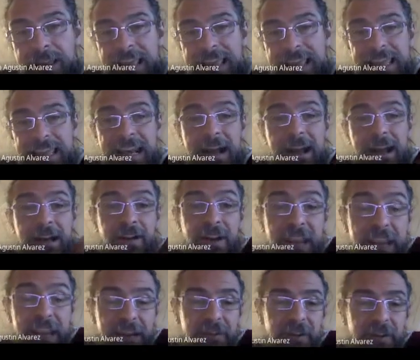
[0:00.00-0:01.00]
in a
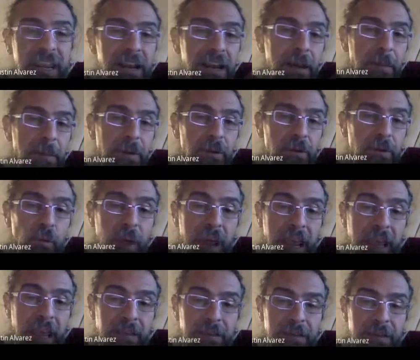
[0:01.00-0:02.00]
reliable
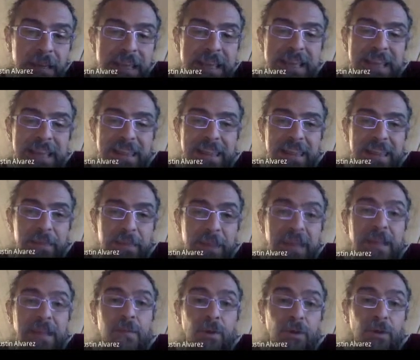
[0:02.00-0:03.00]
way the
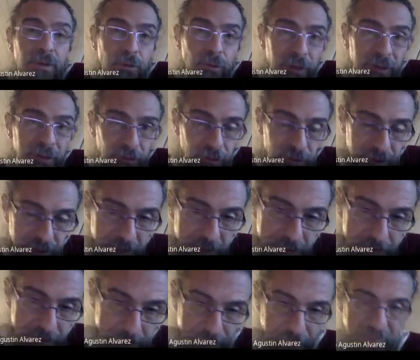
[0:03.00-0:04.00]
many-body quantum
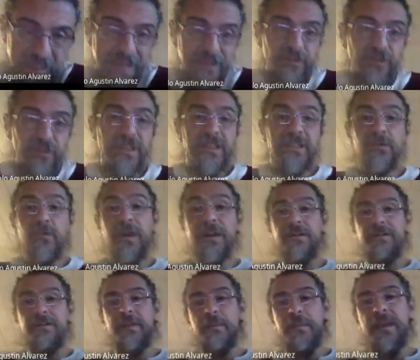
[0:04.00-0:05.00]
system. So this is one
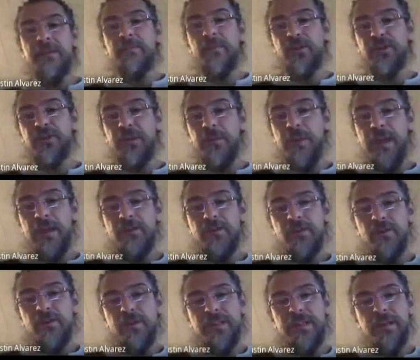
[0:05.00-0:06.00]
of the main
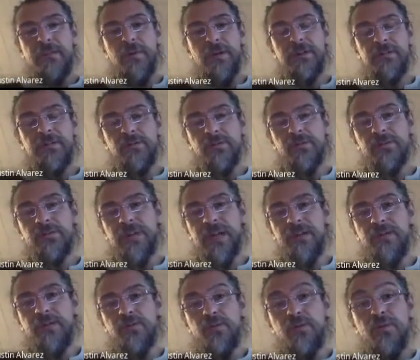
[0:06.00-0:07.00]
motivations, what I want to try
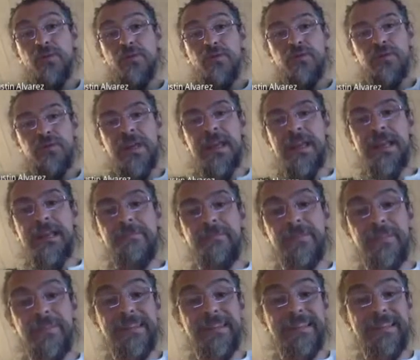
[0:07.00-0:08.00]
to use
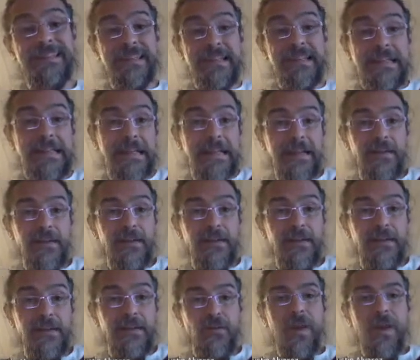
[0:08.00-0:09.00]

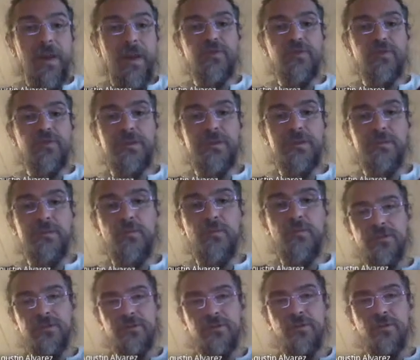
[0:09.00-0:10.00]
quantum
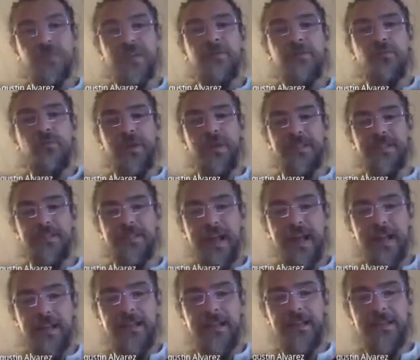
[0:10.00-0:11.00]
simulators to try to
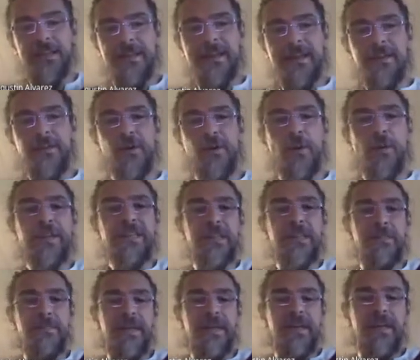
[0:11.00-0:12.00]
study how is the
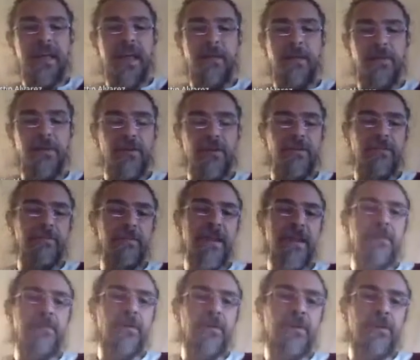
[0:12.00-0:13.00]
behavior of
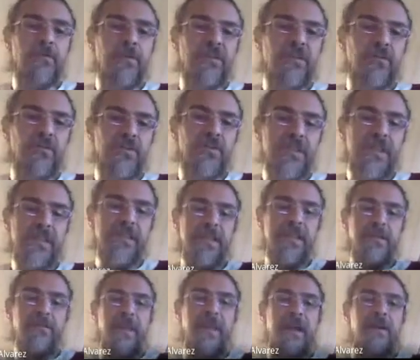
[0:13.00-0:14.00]
many-body quantum
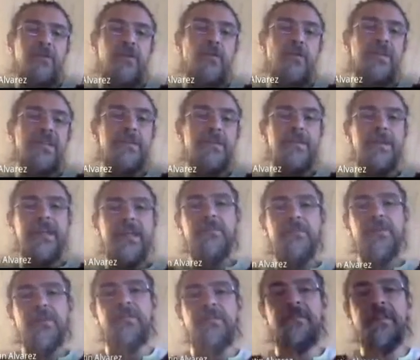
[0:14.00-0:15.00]
system and how is the
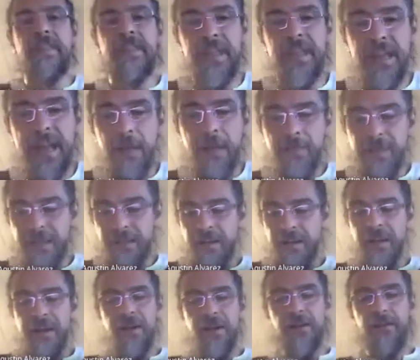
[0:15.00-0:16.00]
behavior of the dynamic
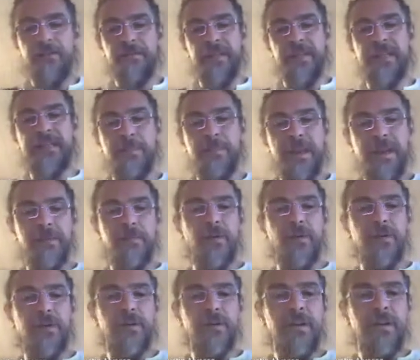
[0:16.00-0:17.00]
of this
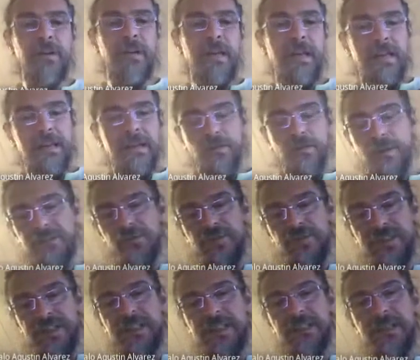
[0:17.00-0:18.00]
many-body quantum
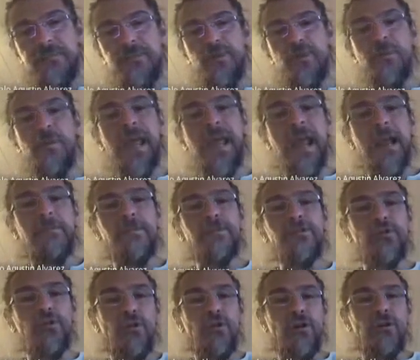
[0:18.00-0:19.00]
system to be able
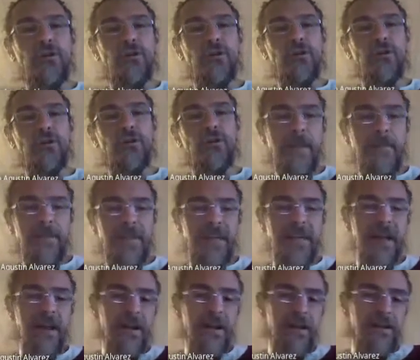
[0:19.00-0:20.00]
to control them
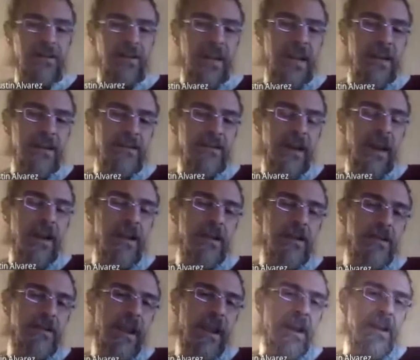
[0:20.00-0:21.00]
in a
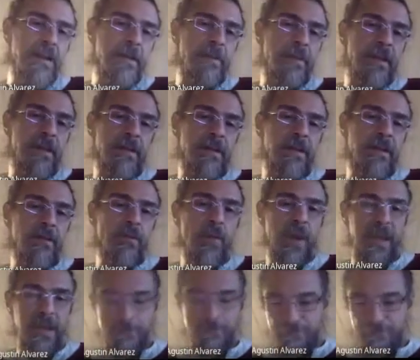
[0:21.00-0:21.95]
really reliable way.